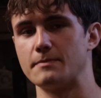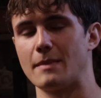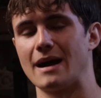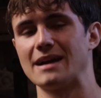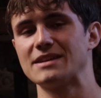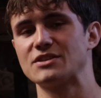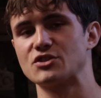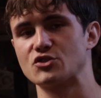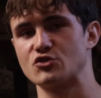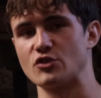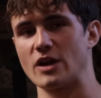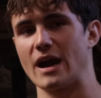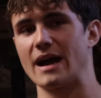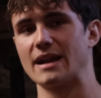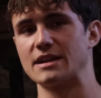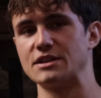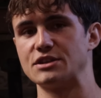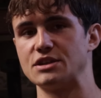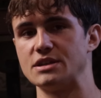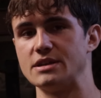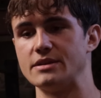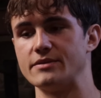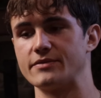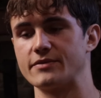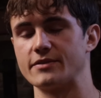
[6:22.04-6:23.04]
my
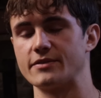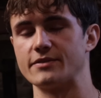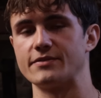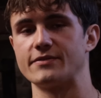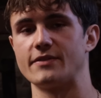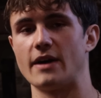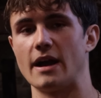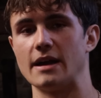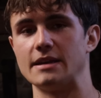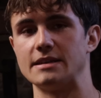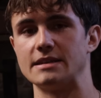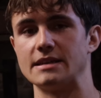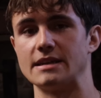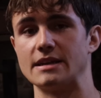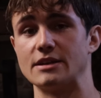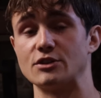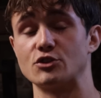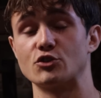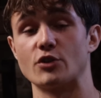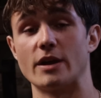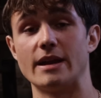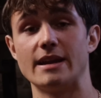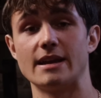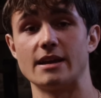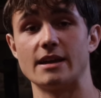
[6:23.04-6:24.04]
strategy for finding
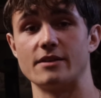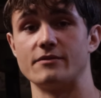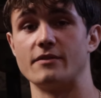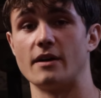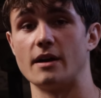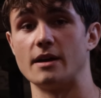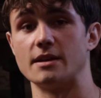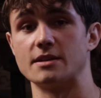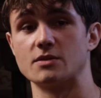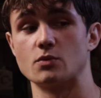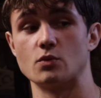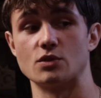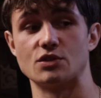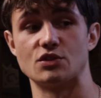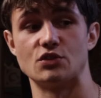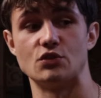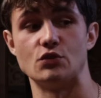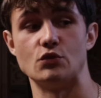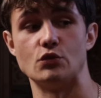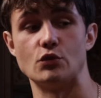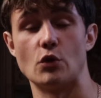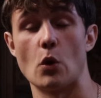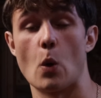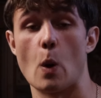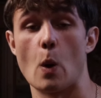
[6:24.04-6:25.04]
training advice was
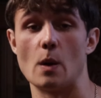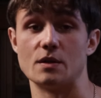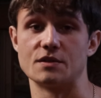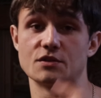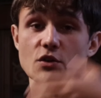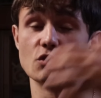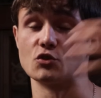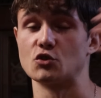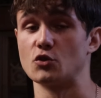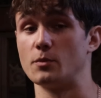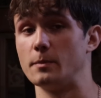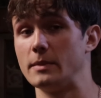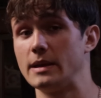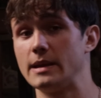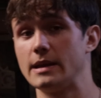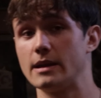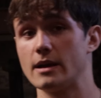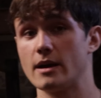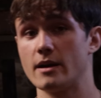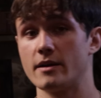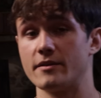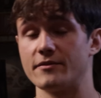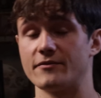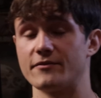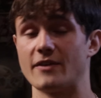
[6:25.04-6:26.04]
to go on social
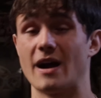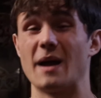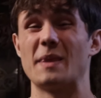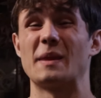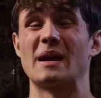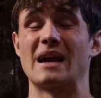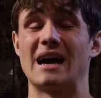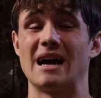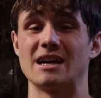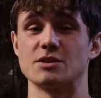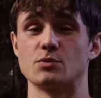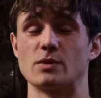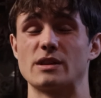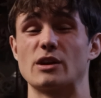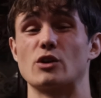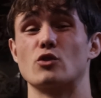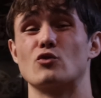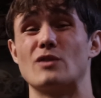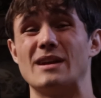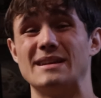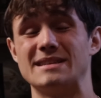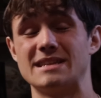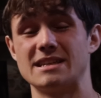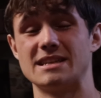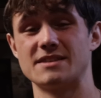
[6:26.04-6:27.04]
media, find the guys with the
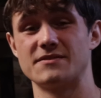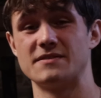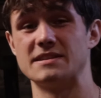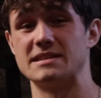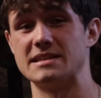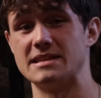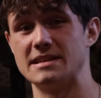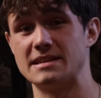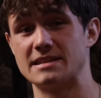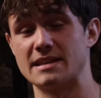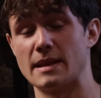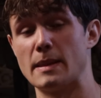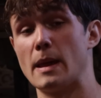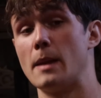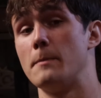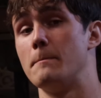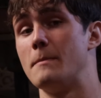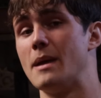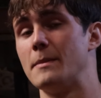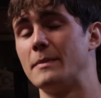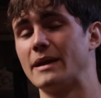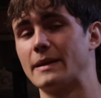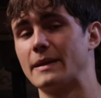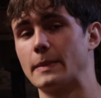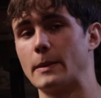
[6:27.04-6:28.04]
craziest physiques, and then
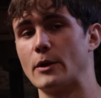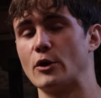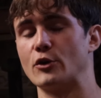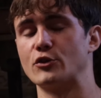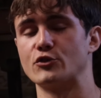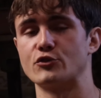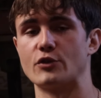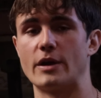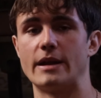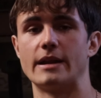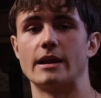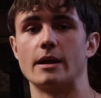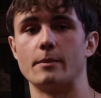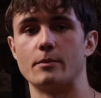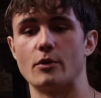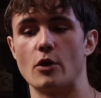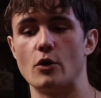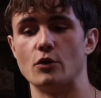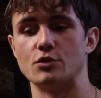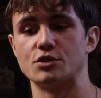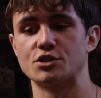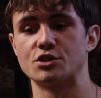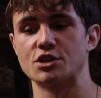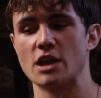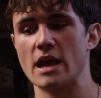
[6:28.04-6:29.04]
mimic their training
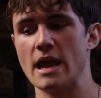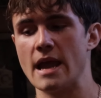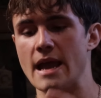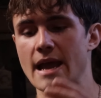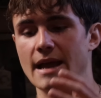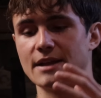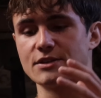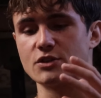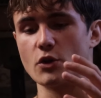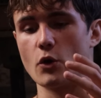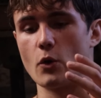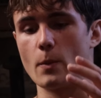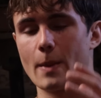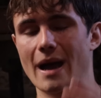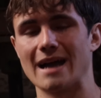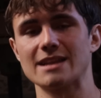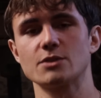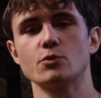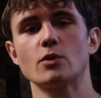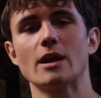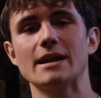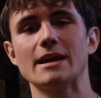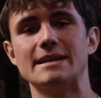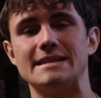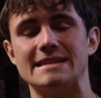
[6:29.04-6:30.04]
approach. And so
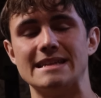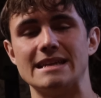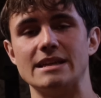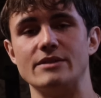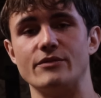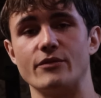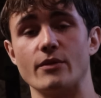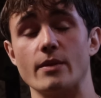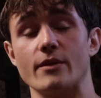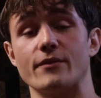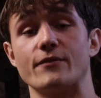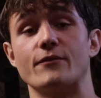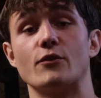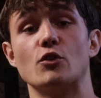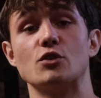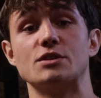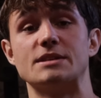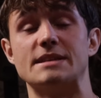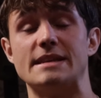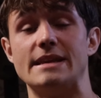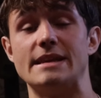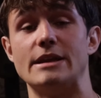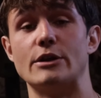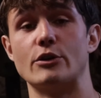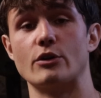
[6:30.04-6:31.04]
that's what I did for the
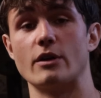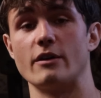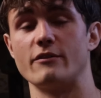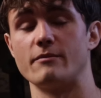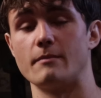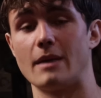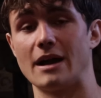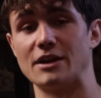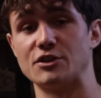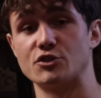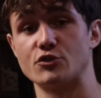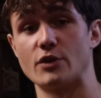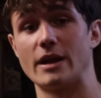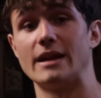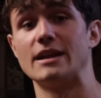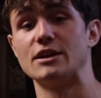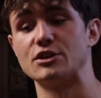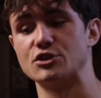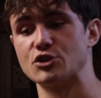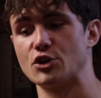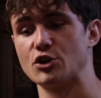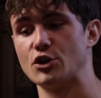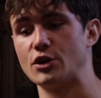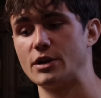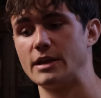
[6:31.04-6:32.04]
first year of my
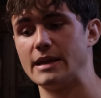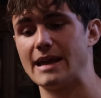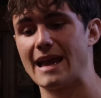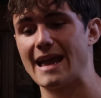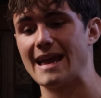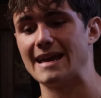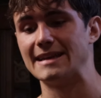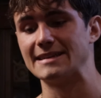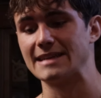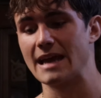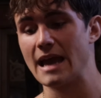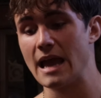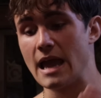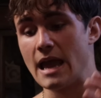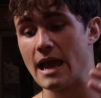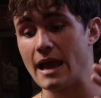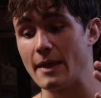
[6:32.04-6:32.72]
training journey. And